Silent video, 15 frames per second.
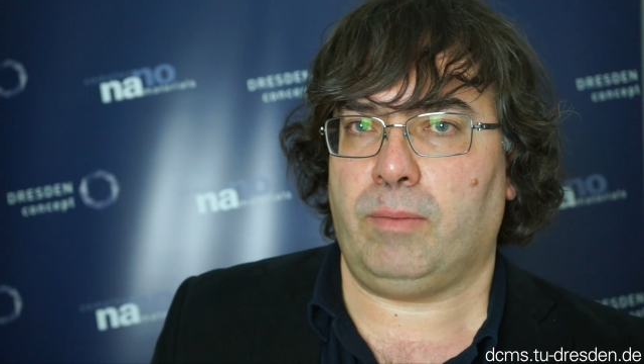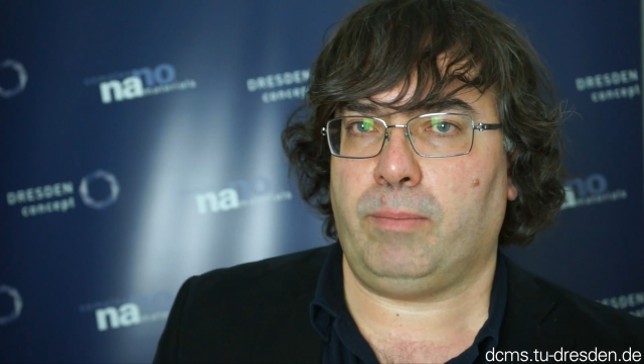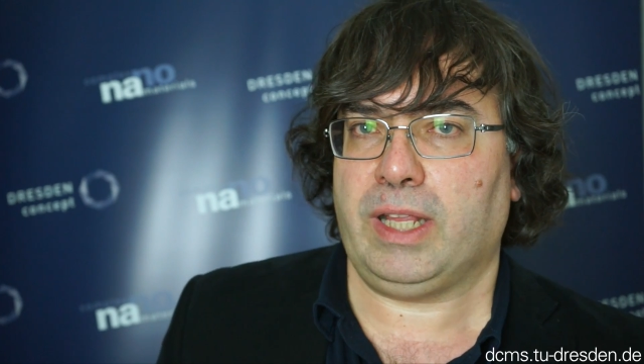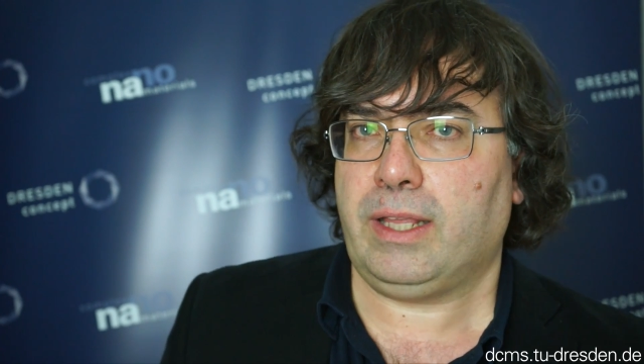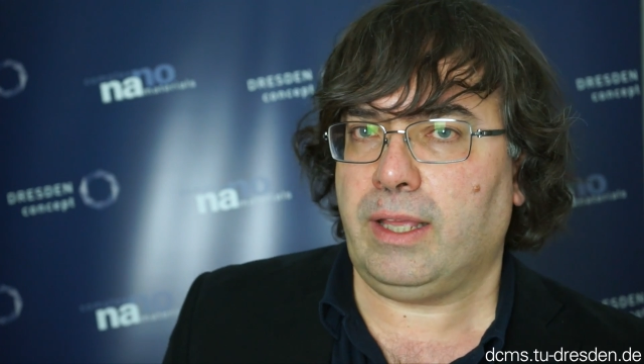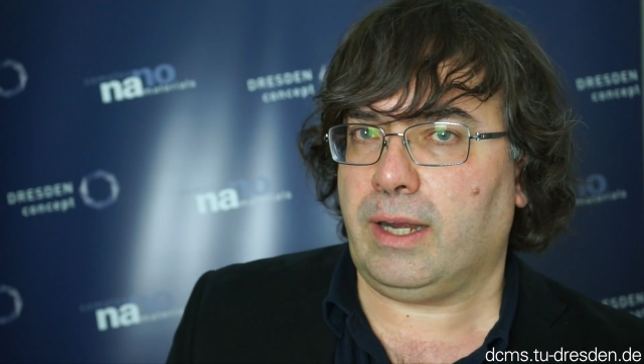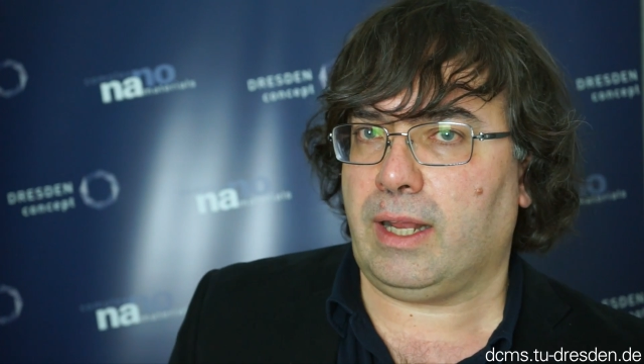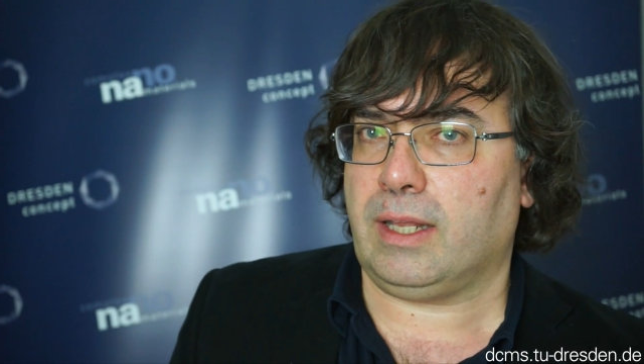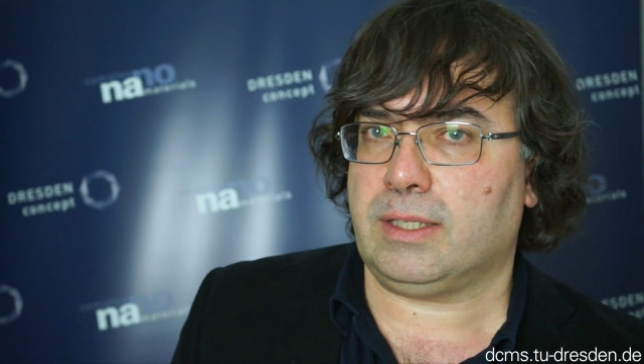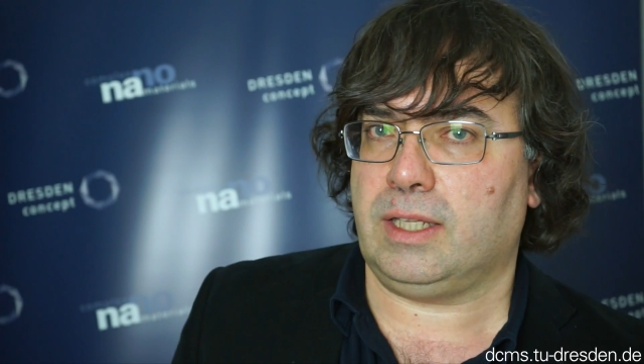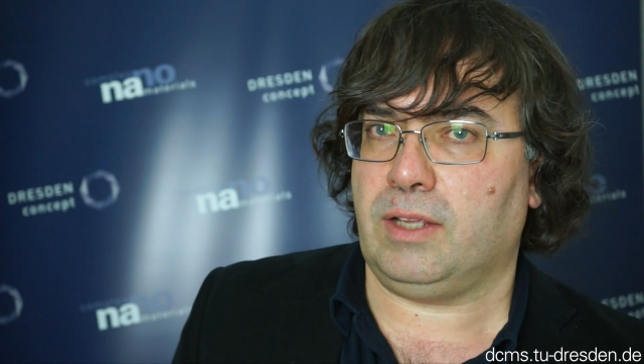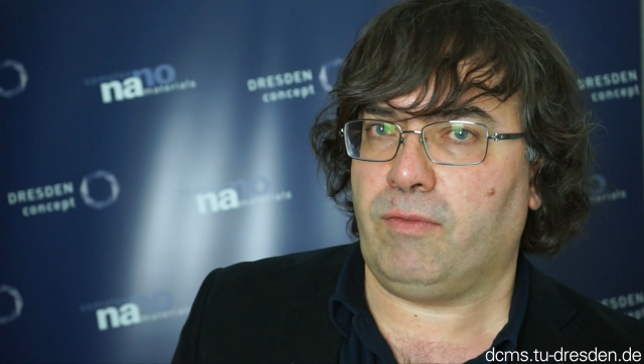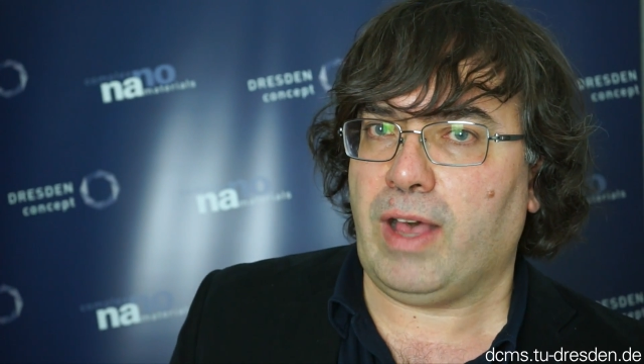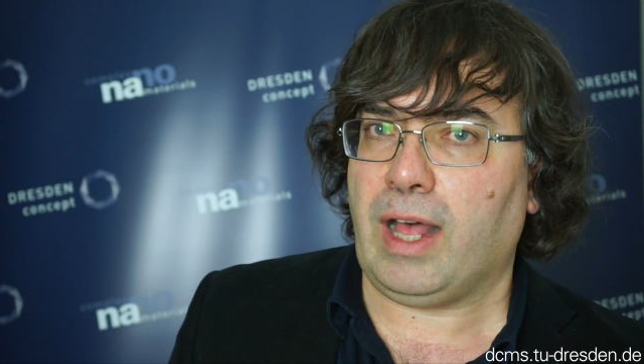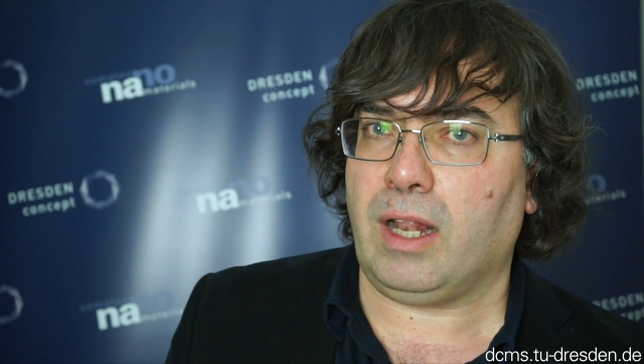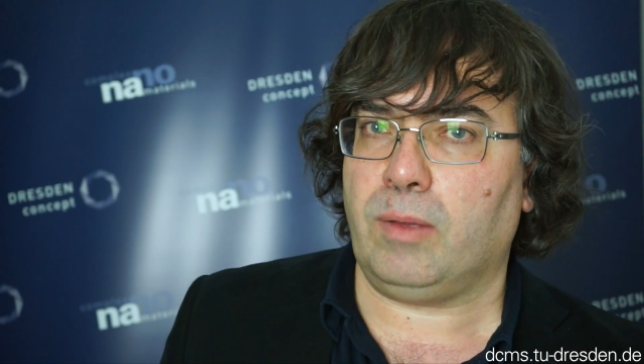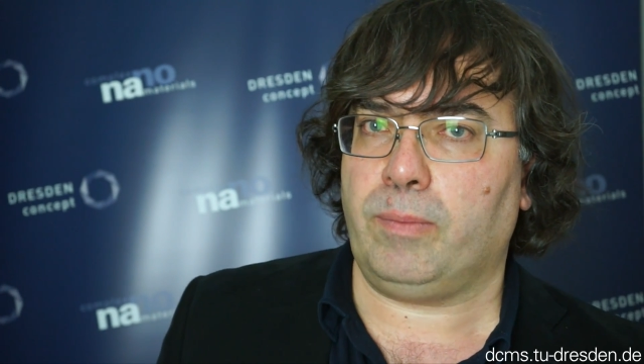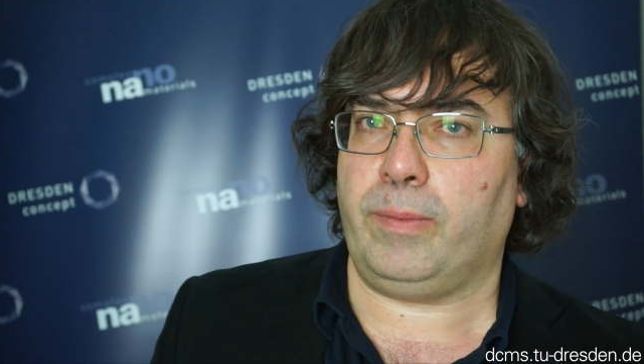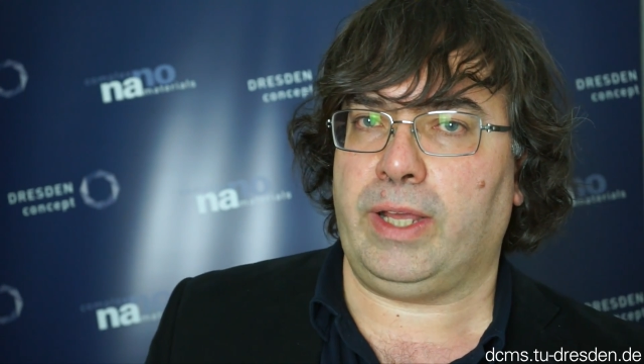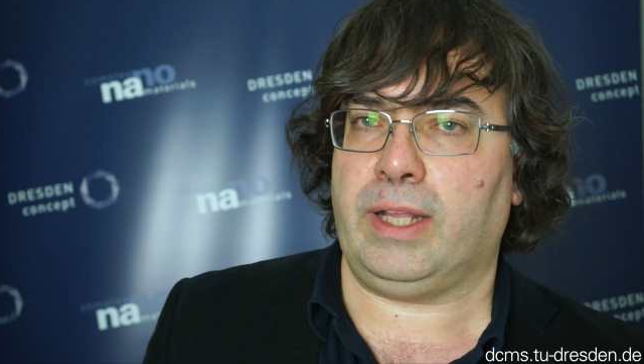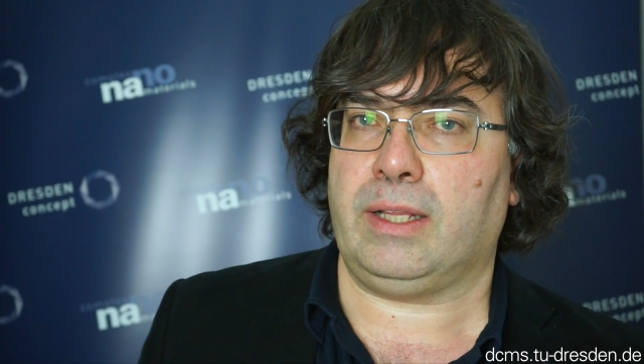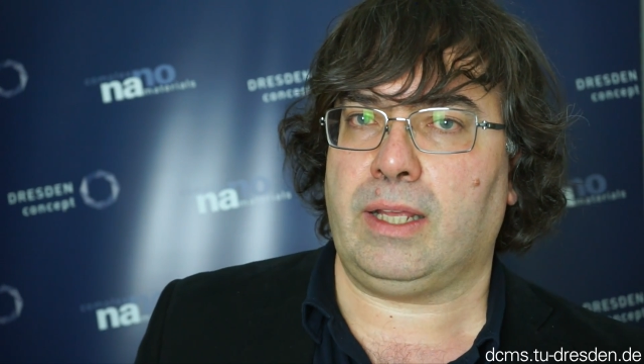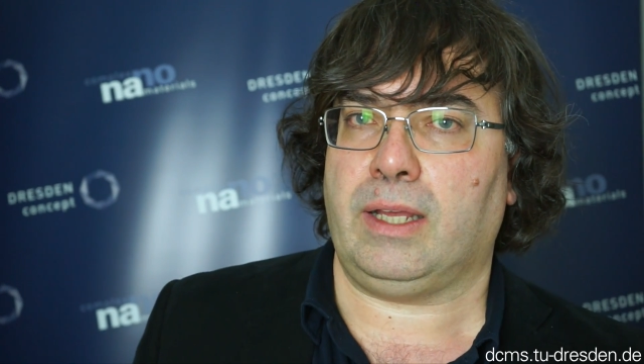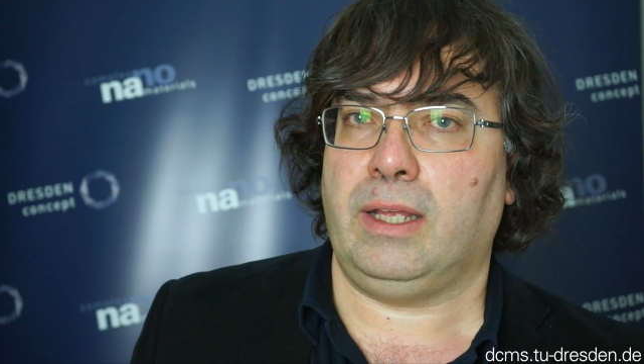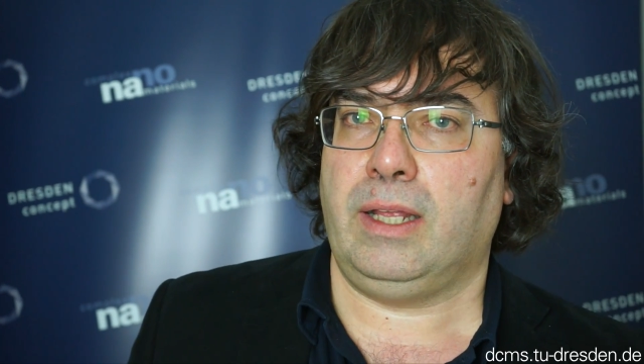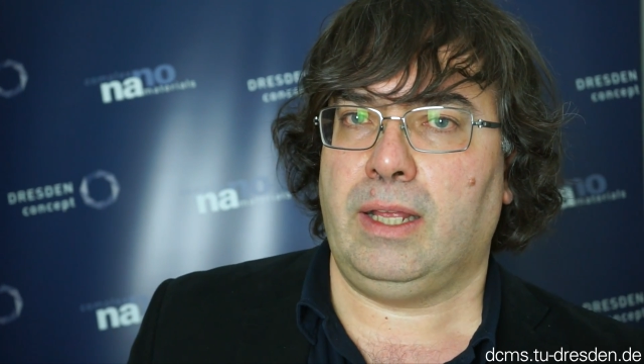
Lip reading: materials development